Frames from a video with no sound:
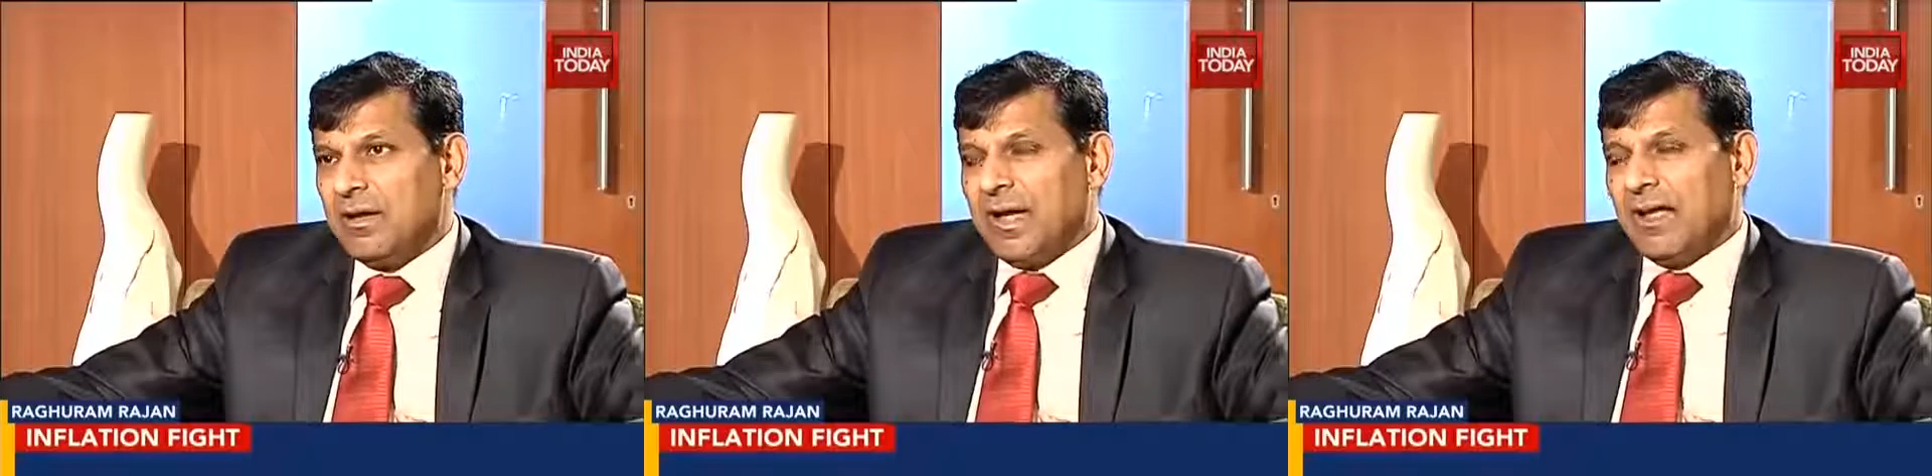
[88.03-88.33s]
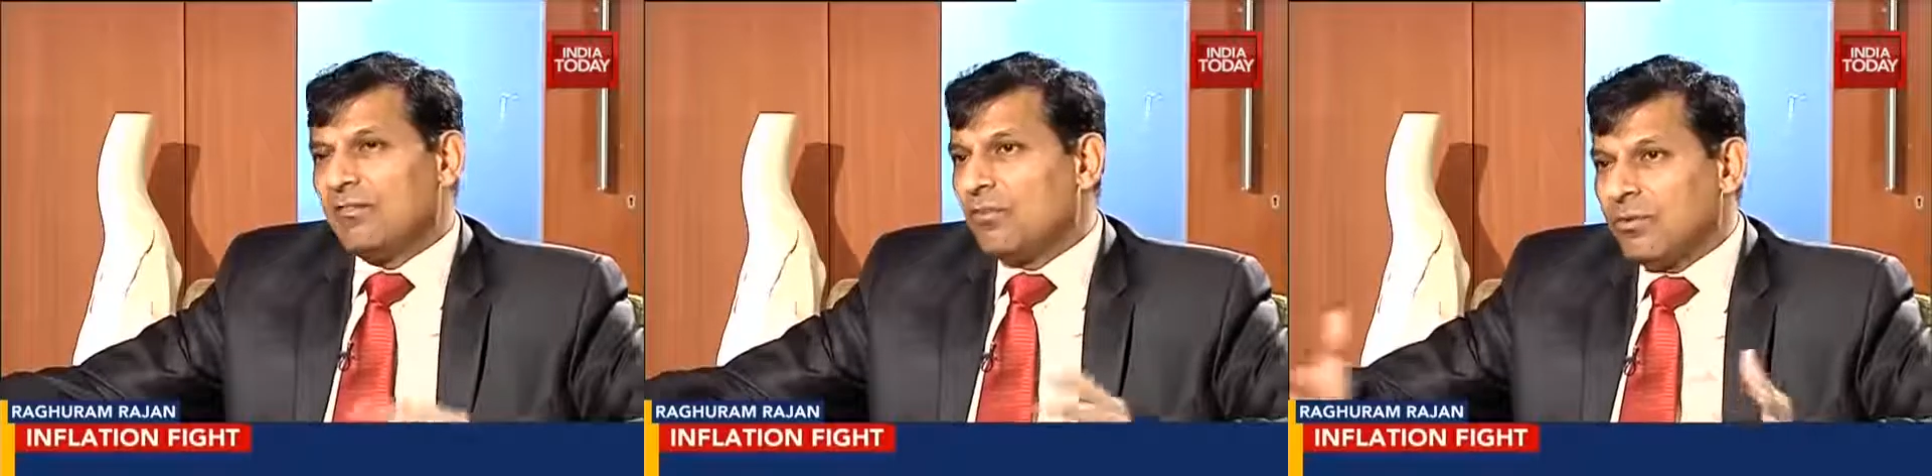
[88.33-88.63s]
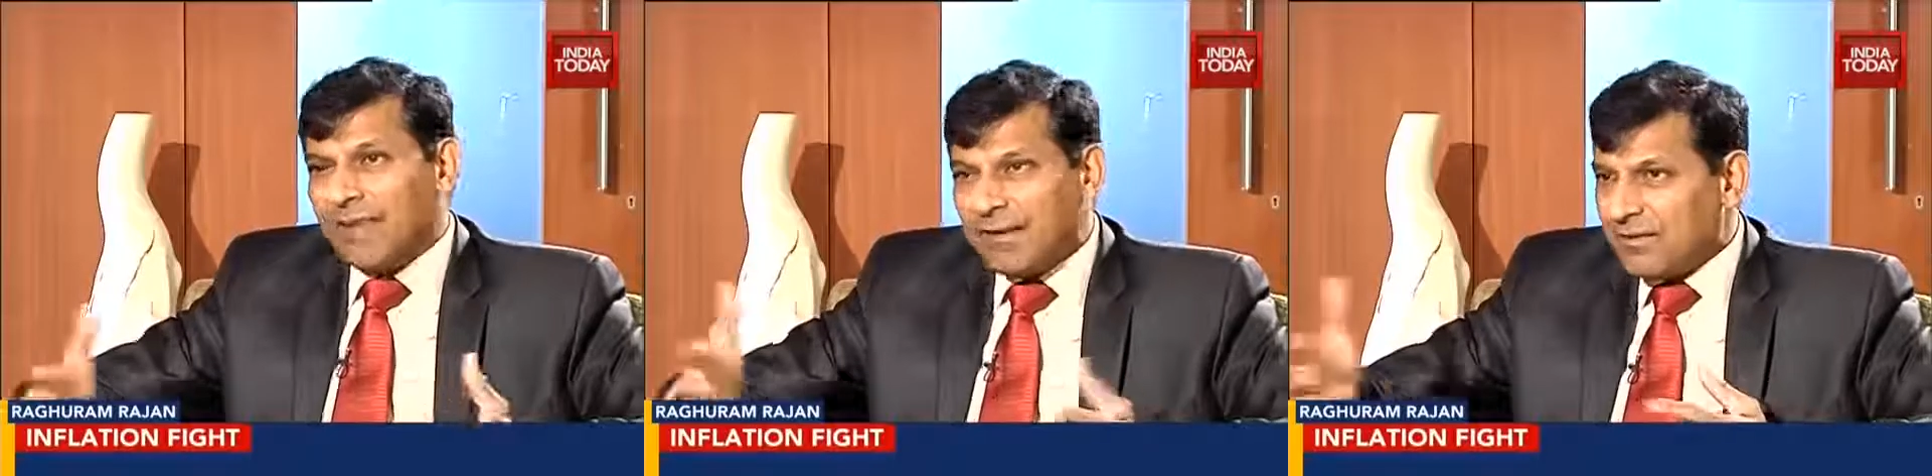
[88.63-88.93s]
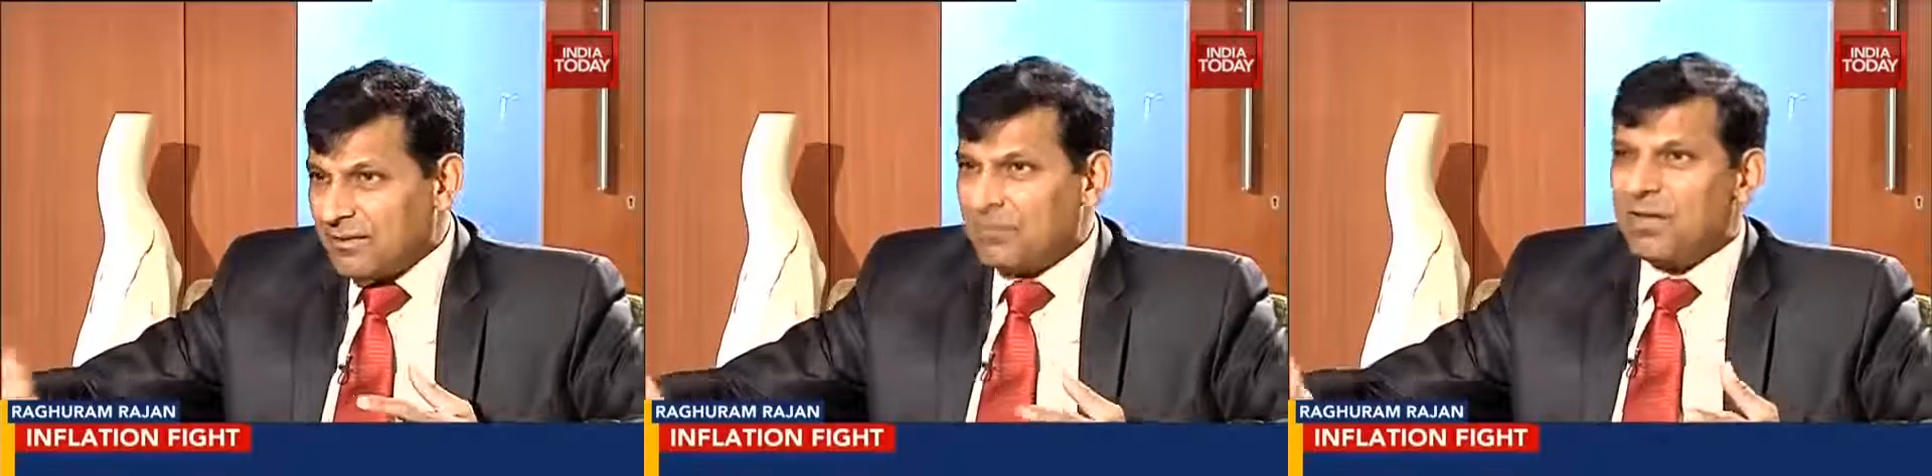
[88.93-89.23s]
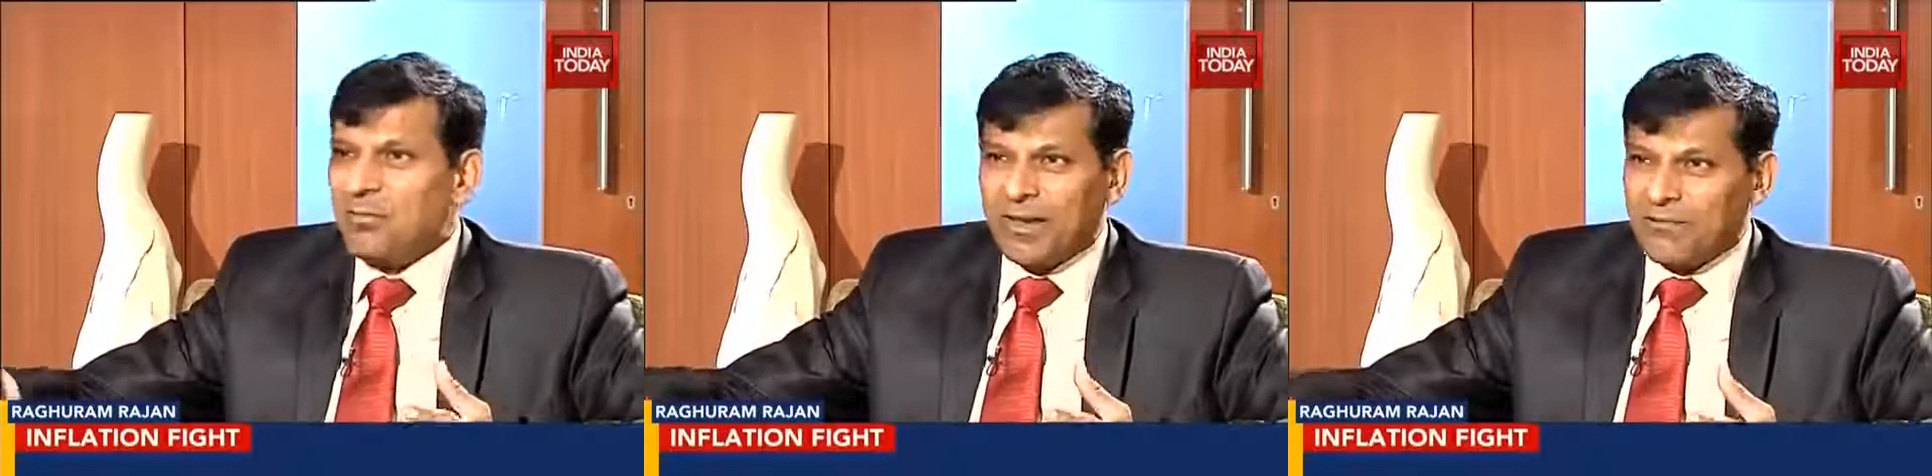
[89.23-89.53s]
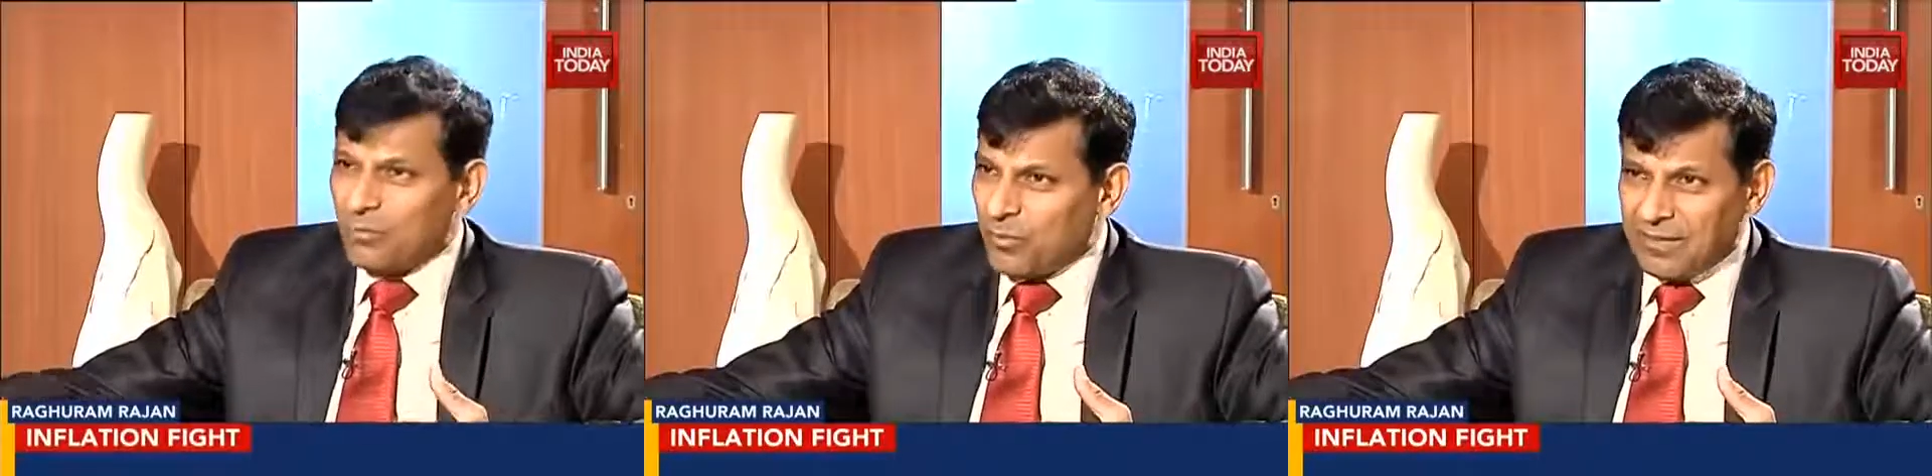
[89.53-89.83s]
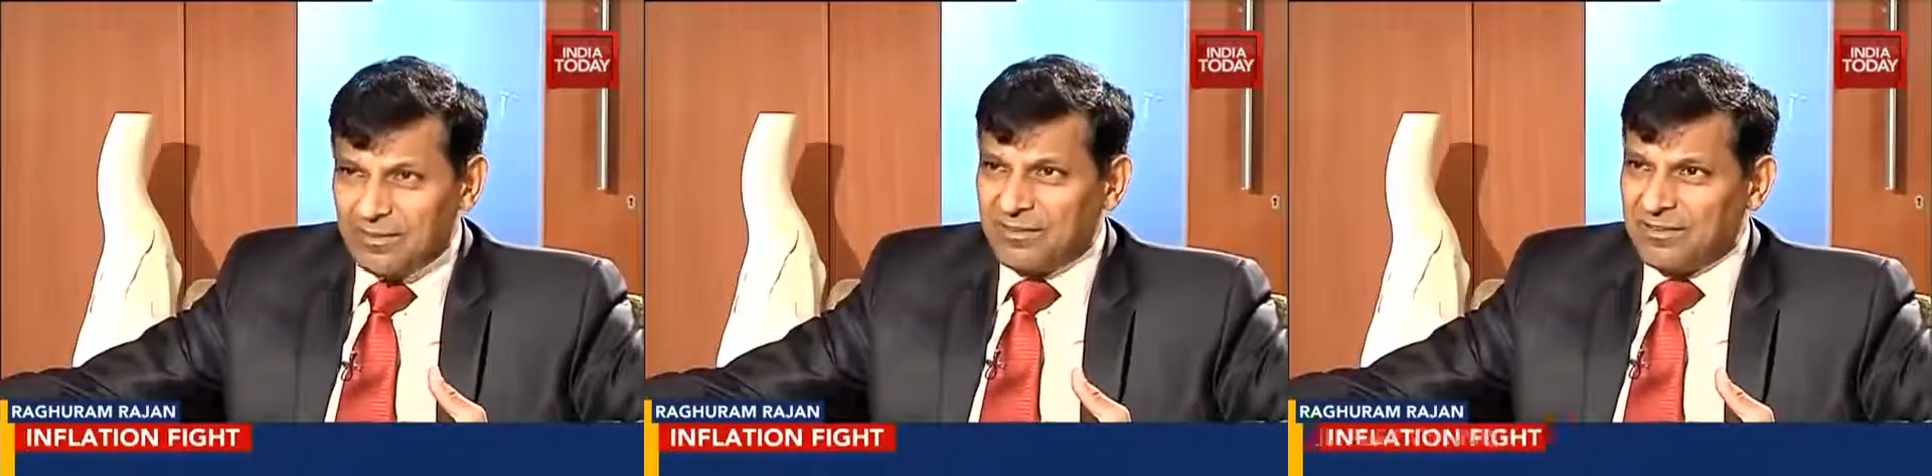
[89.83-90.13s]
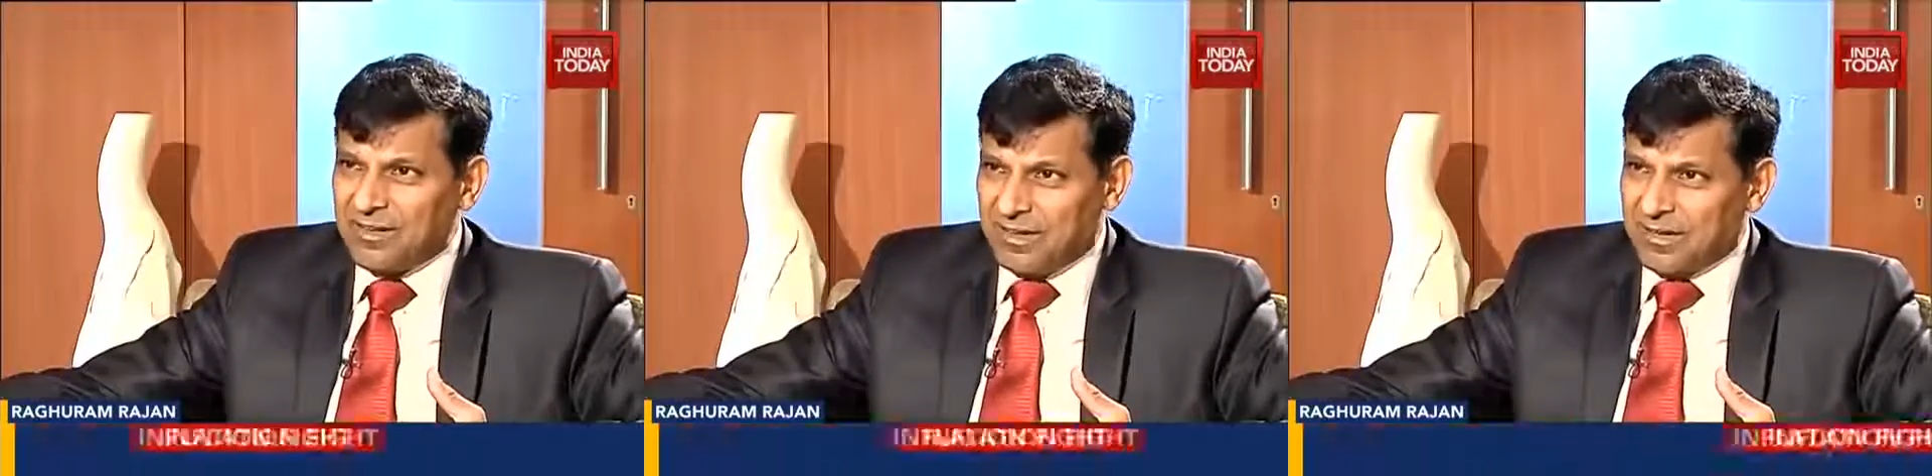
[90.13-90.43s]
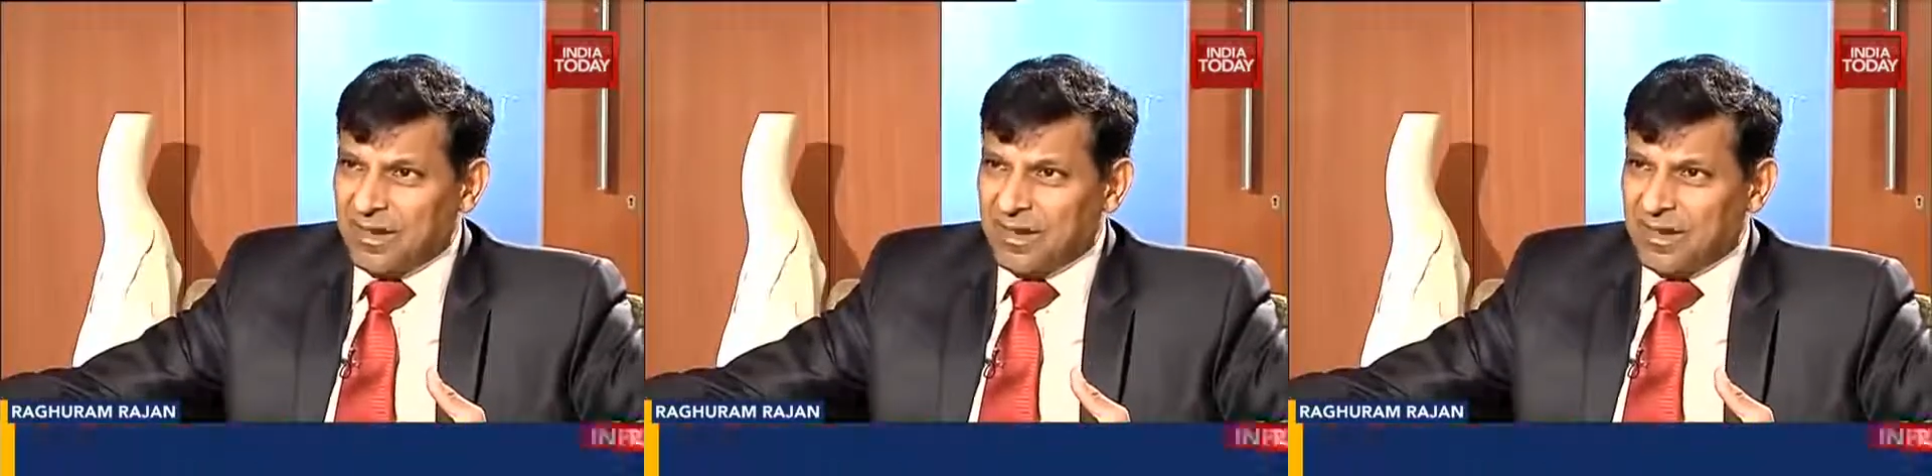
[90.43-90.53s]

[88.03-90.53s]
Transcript: And so that is something we have to wait and see.